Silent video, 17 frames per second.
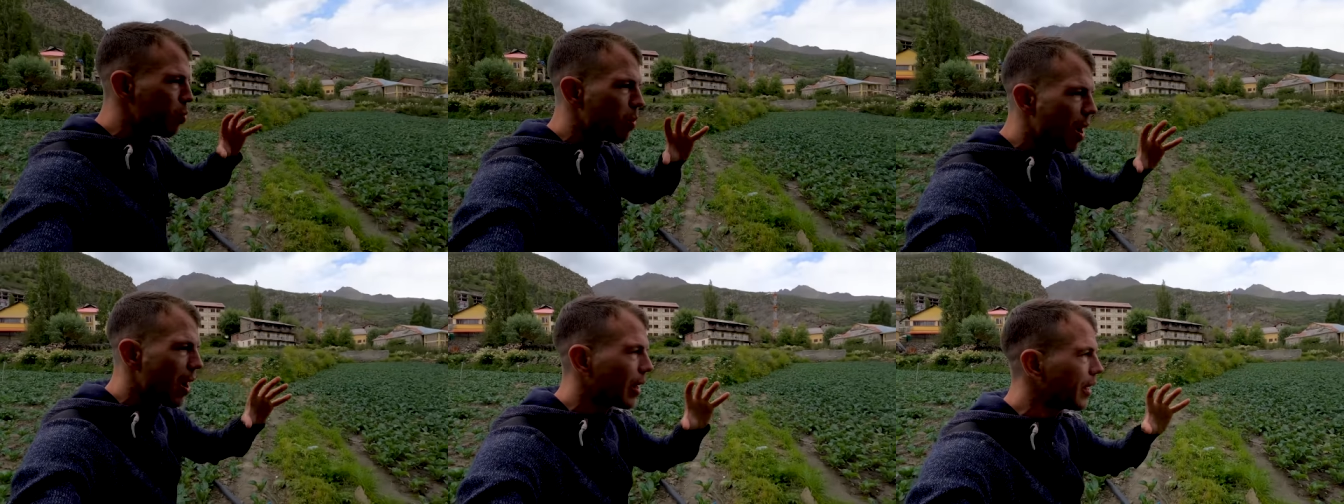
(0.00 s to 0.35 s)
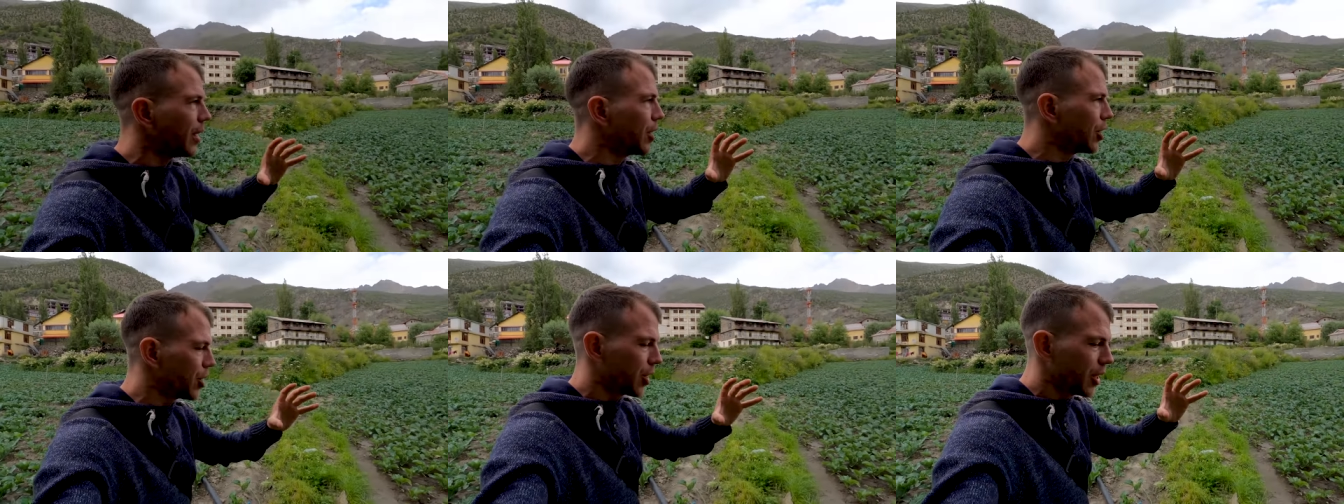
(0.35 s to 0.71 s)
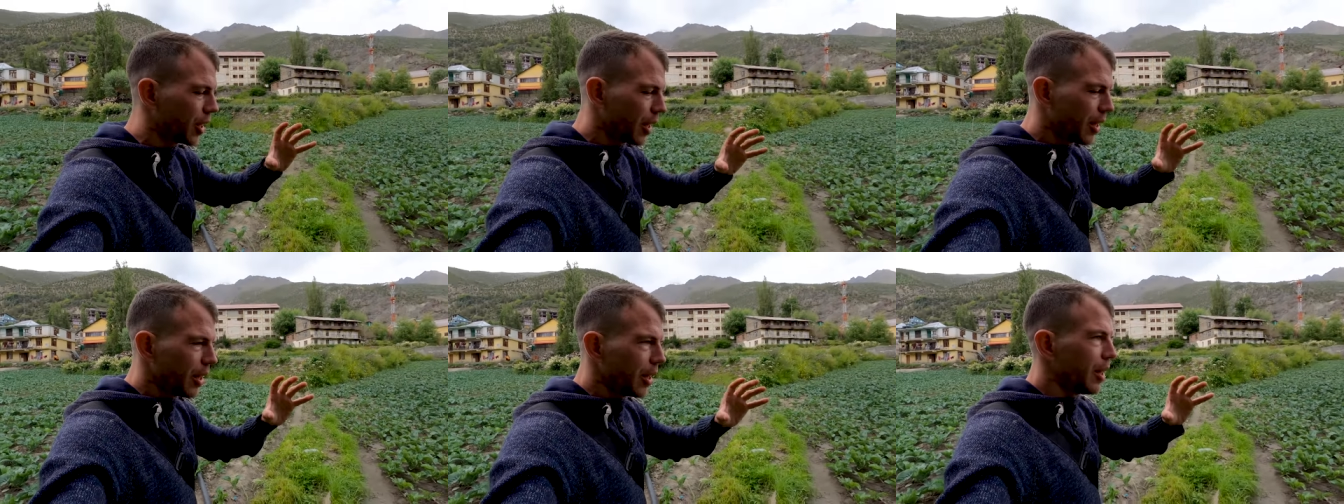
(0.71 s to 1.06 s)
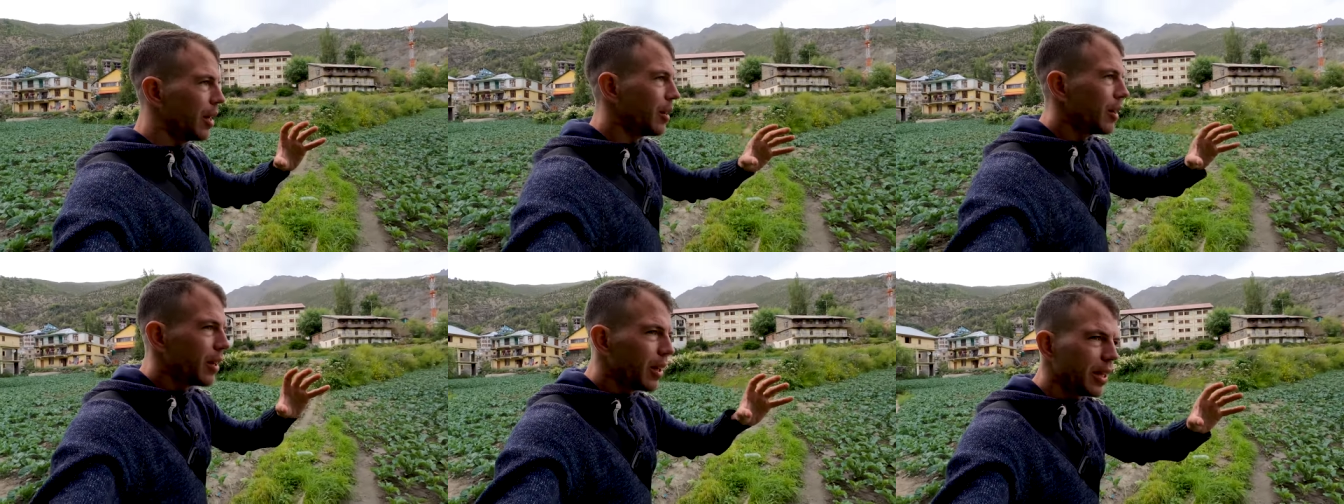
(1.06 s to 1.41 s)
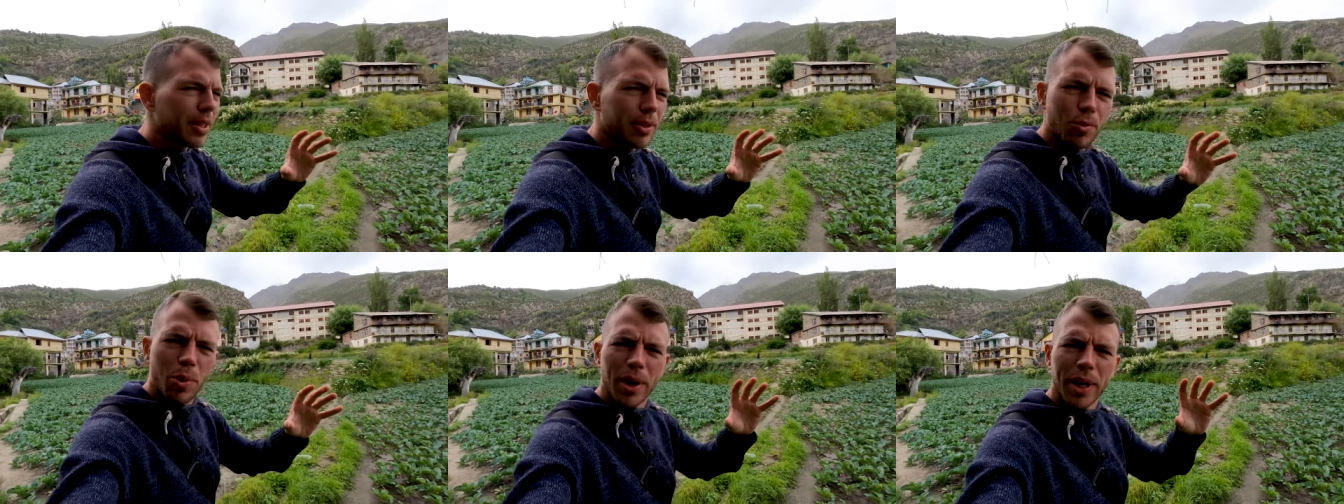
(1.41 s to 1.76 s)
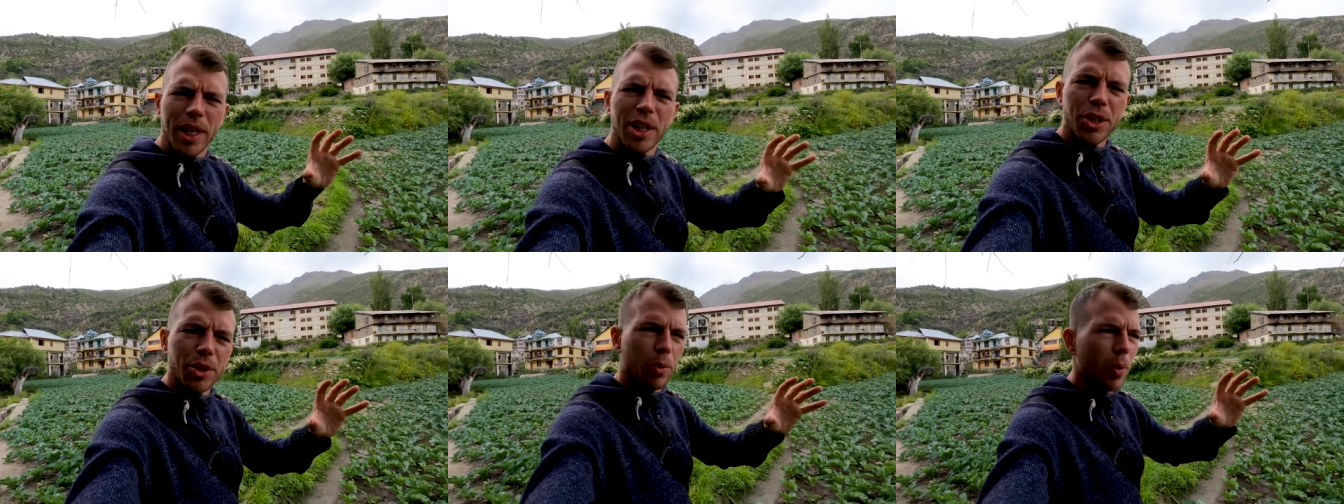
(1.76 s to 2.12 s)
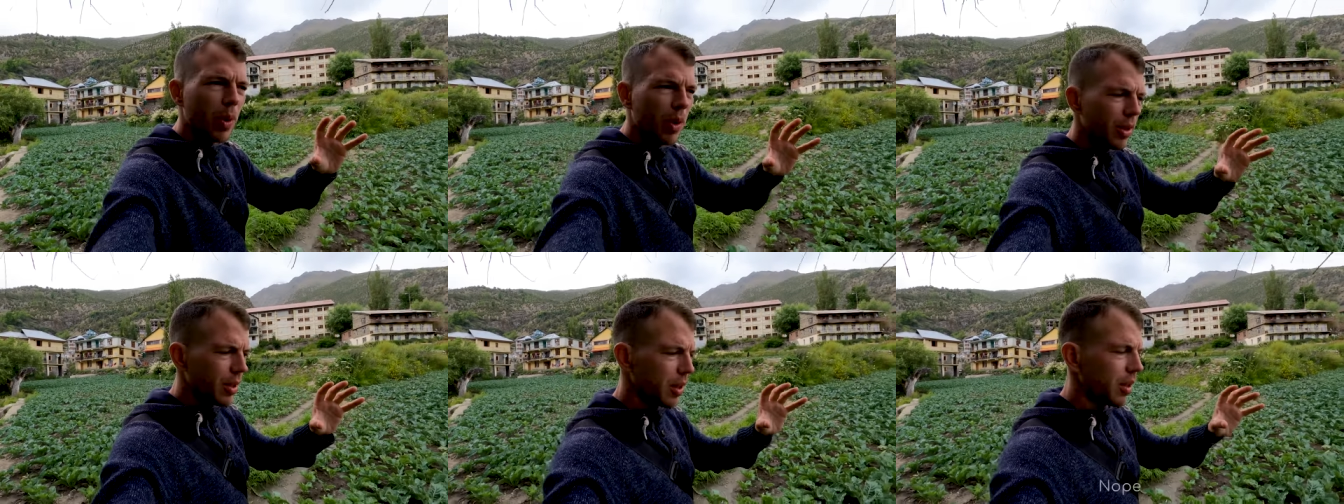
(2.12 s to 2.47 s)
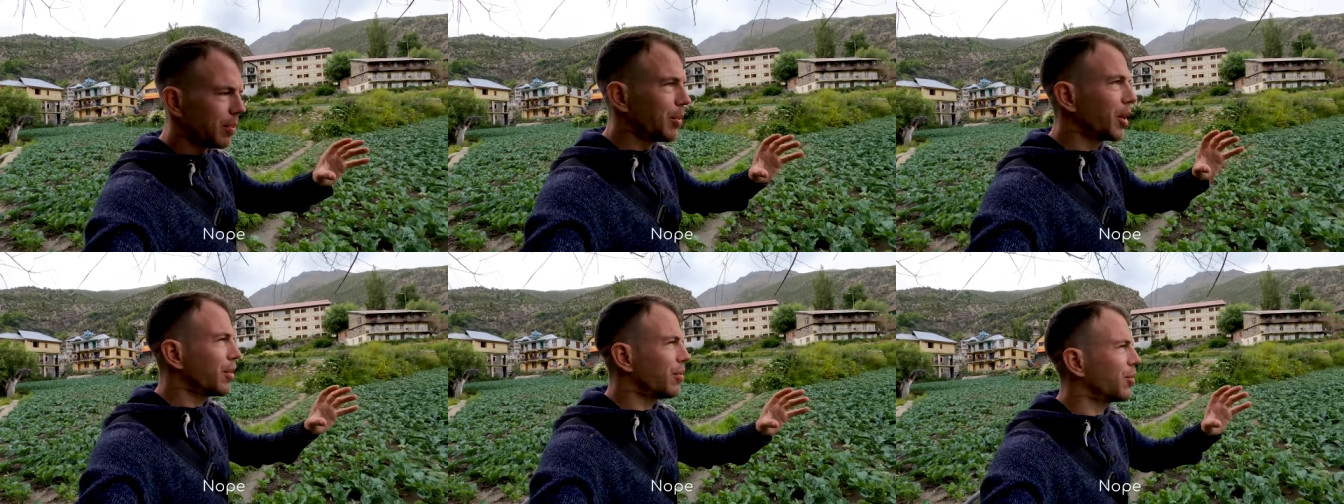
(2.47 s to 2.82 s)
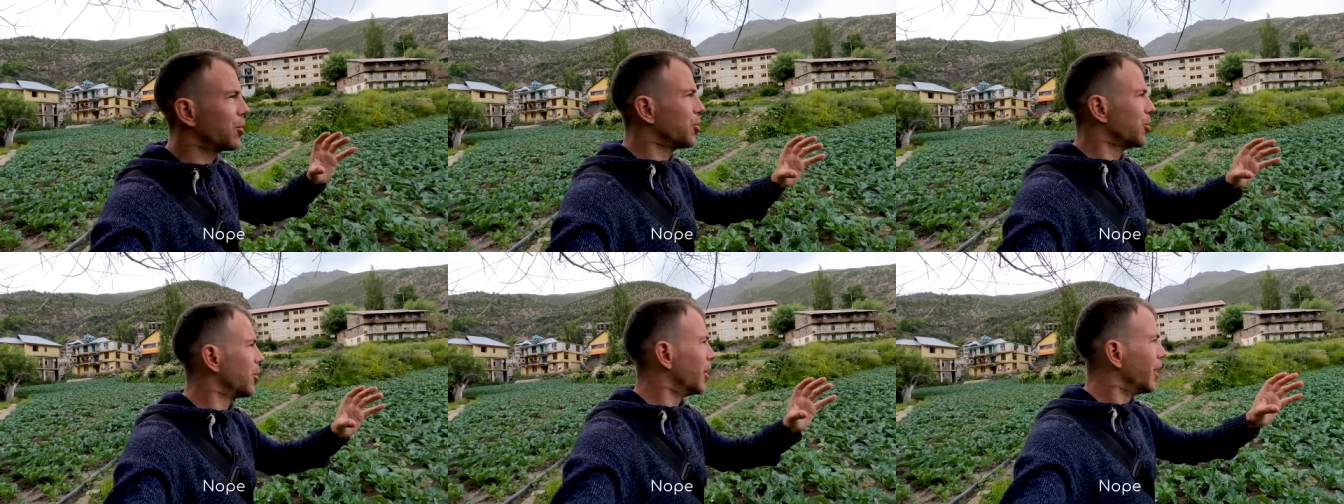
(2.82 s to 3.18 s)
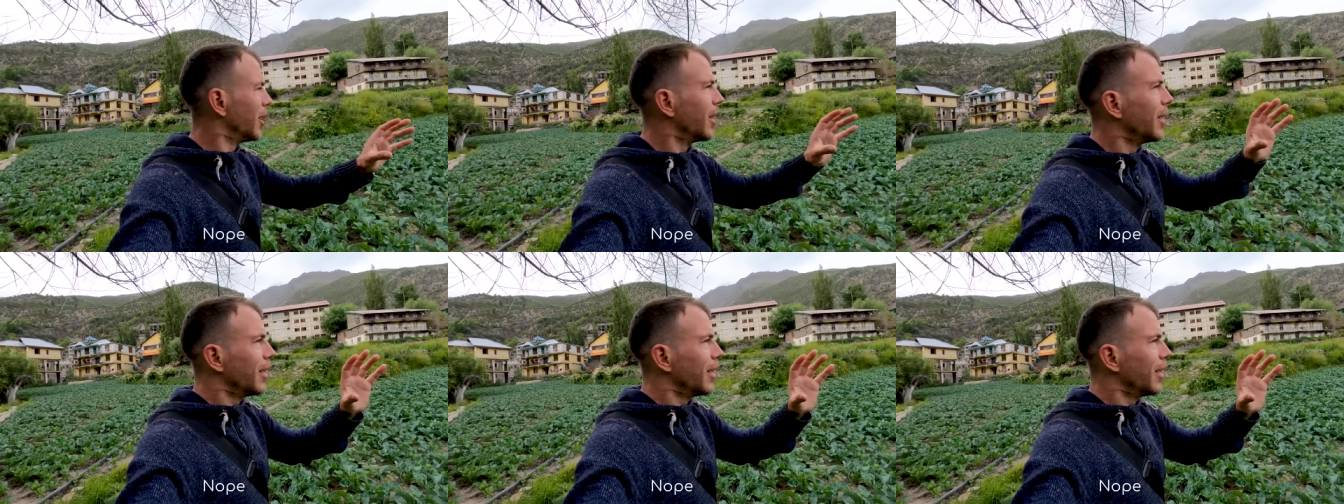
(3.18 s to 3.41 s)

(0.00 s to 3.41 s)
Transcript: ruggish. Is ruggish a word? I'm not even sure.